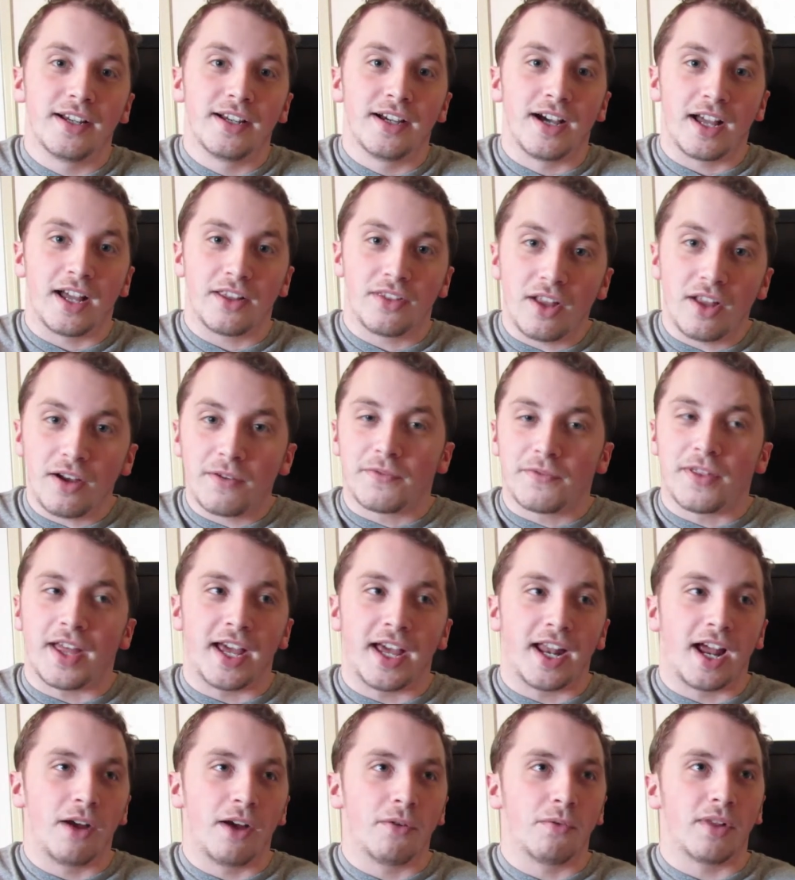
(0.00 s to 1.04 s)
I love
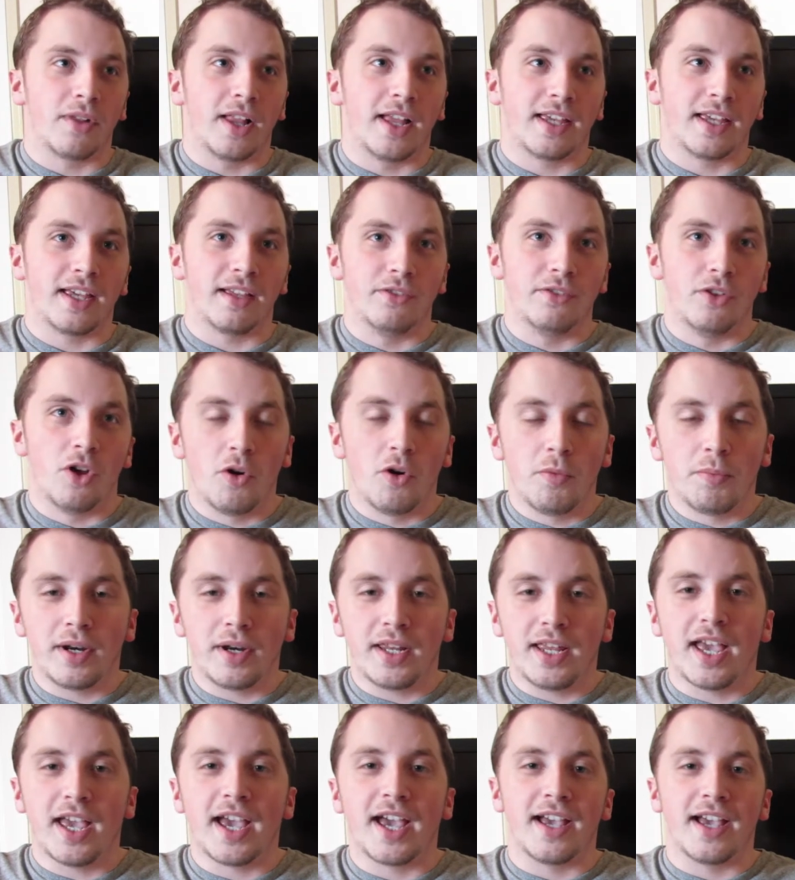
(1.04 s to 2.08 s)
that. I like
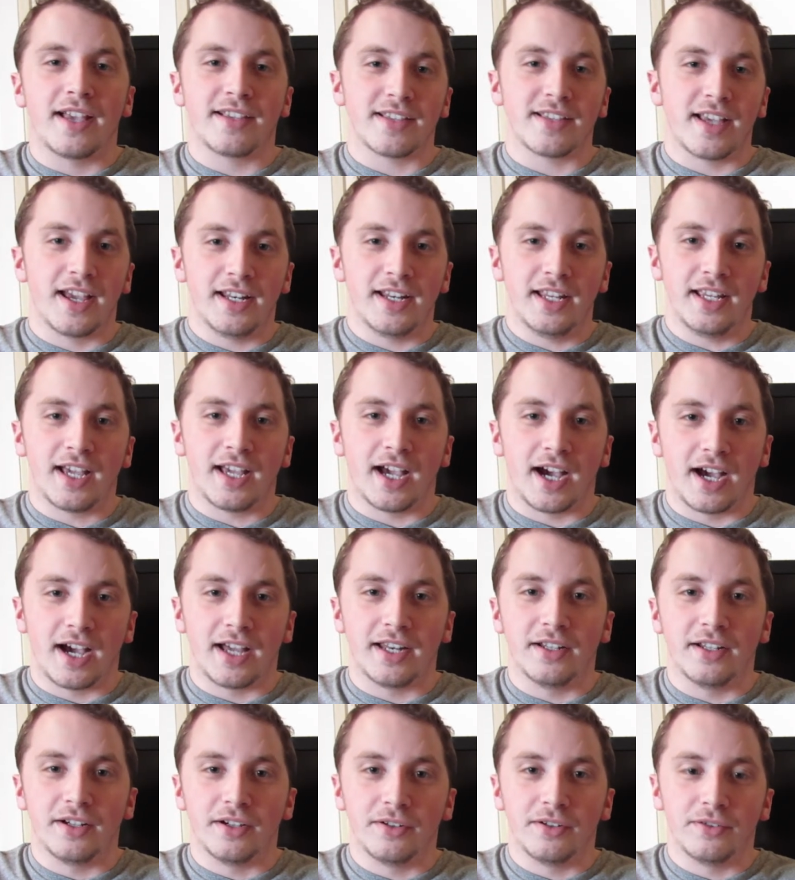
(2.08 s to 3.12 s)
nobody has any
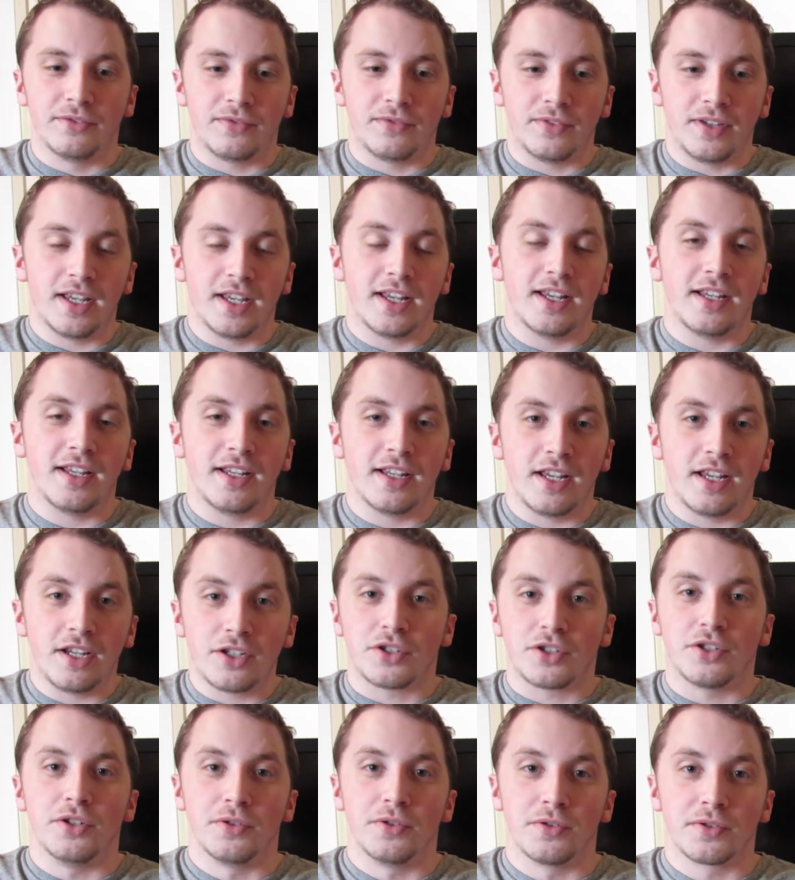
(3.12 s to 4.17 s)
kind of
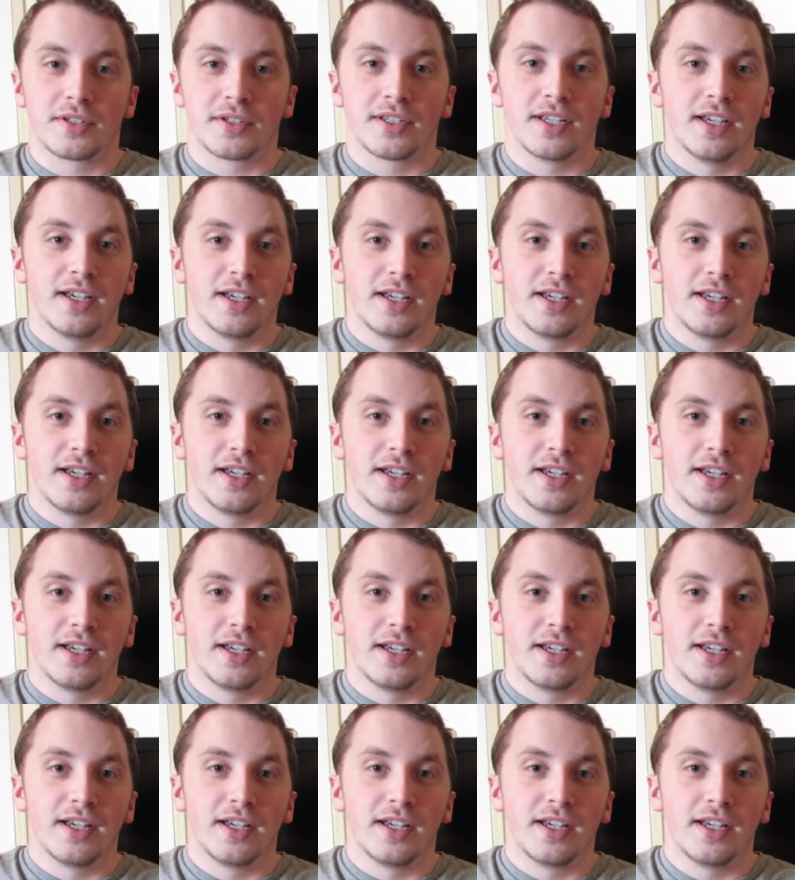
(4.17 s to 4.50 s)
issues